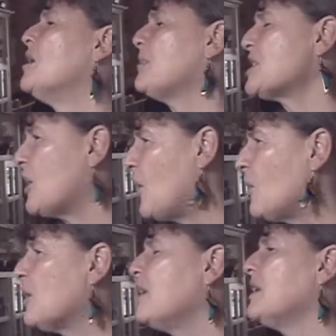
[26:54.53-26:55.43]
but
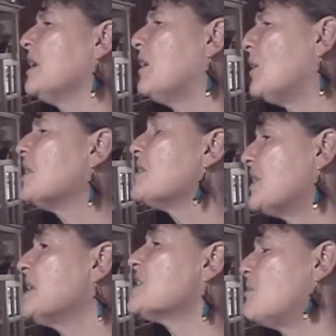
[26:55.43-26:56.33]
all the
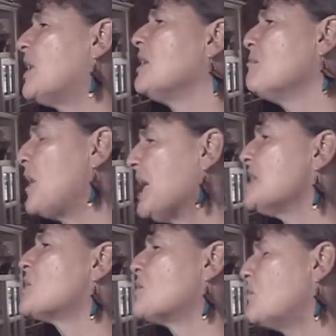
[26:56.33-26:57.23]
things were in
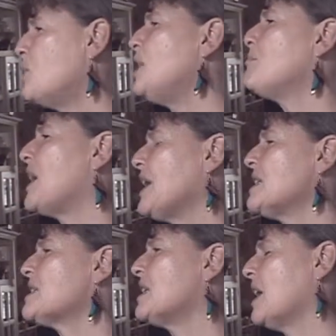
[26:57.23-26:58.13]
place to
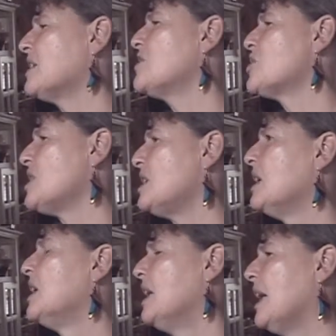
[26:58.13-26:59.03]
replace the energy
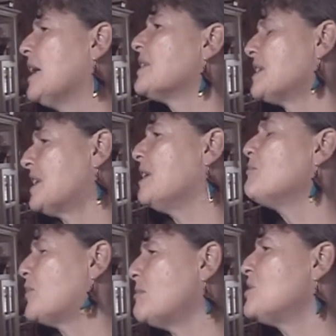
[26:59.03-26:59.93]
that came
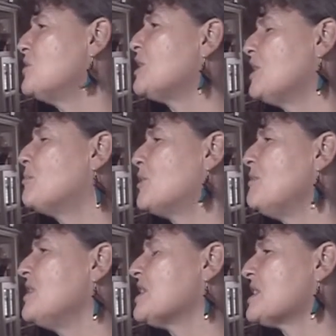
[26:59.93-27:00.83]
from nuclear
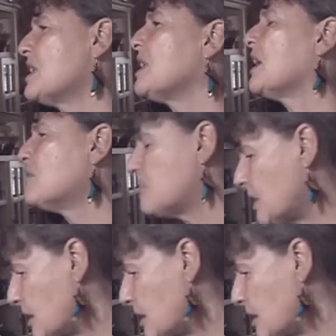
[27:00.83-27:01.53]
previously, and